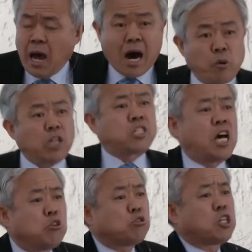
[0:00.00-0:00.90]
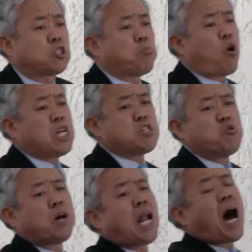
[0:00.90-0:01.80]
I want to tell you this morning,
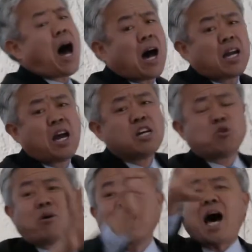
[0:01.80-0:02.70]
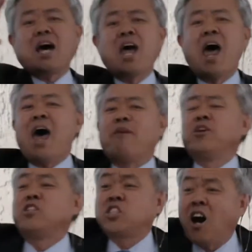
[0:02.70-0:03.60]
you and I, you and I
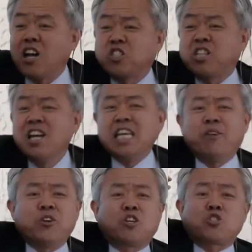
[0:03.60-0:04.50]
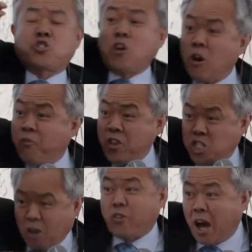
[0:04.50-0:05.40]
haven't touched even the
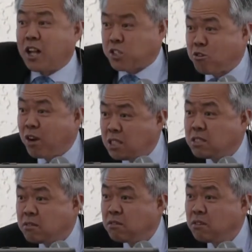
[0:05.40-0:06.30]
surface of God's grace.